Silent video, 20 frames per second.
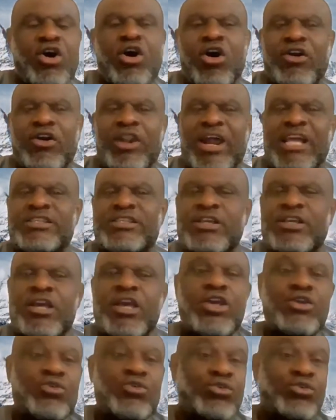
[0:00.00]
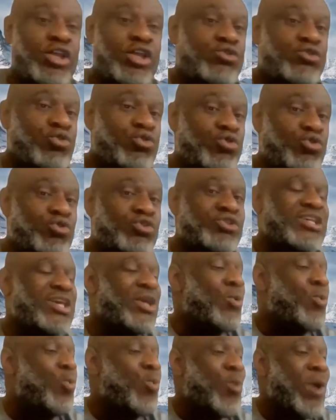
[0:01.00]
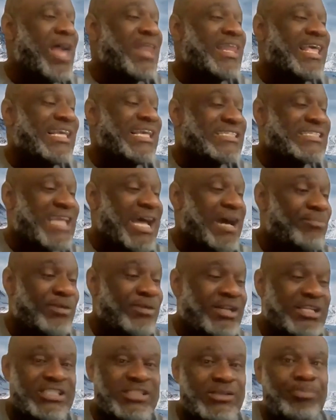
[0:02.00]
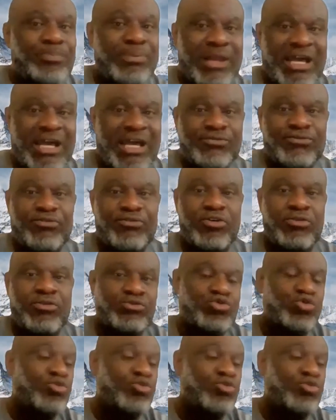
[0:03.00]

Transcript: All right. You need to use a well-established platform